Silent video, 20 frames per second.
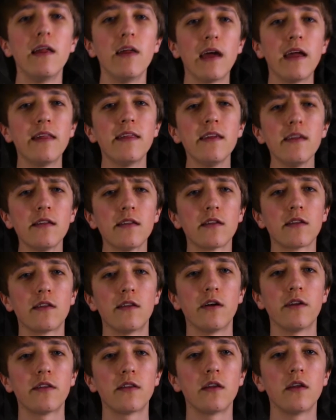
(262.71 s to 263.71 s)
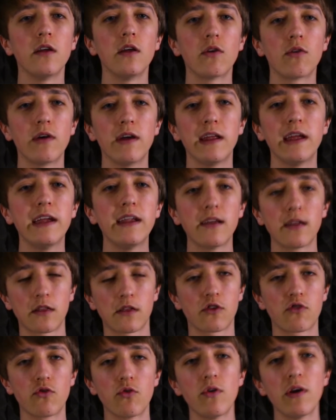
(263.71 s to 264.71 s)
In these slots you can either
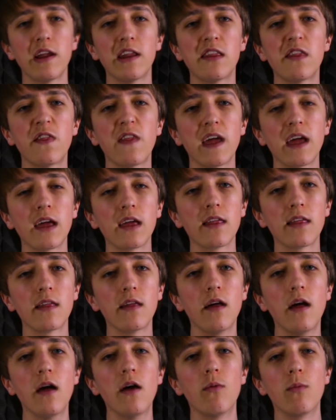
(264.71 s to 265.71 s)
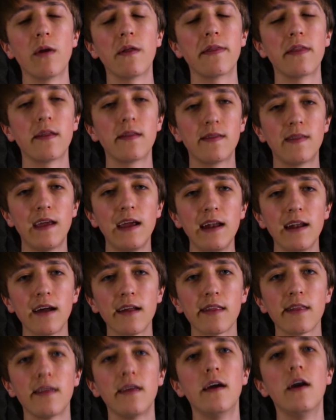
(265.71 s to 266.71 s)
screw in things with the
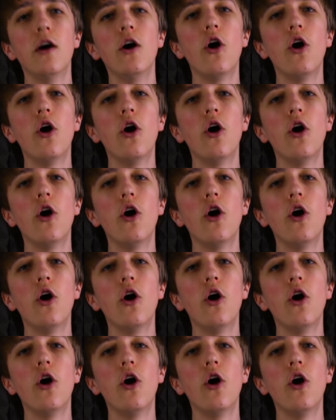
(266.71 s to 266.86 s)
T-nuts